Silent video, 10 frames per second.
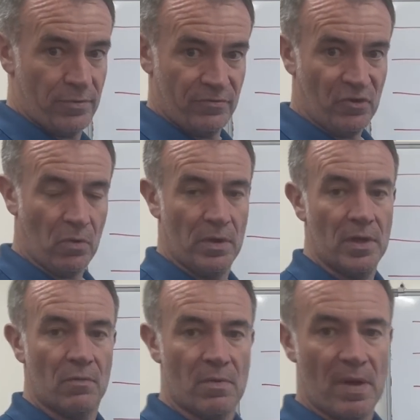So
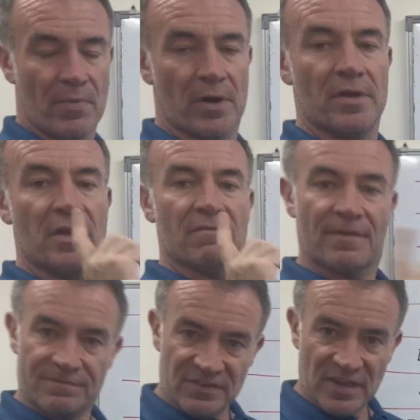remember,
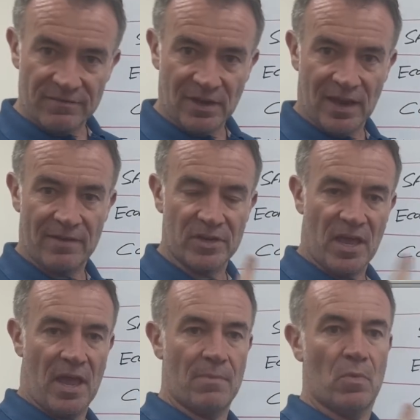
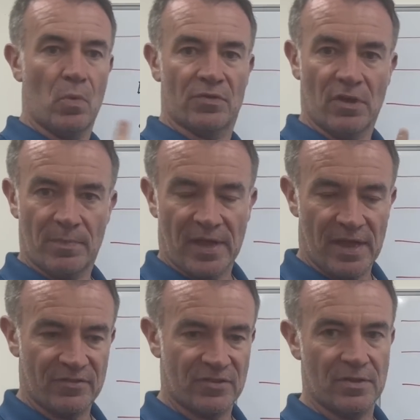5711M was up
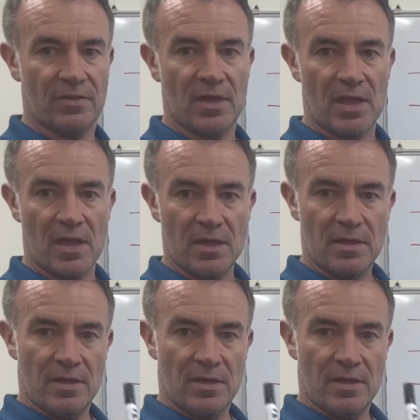against the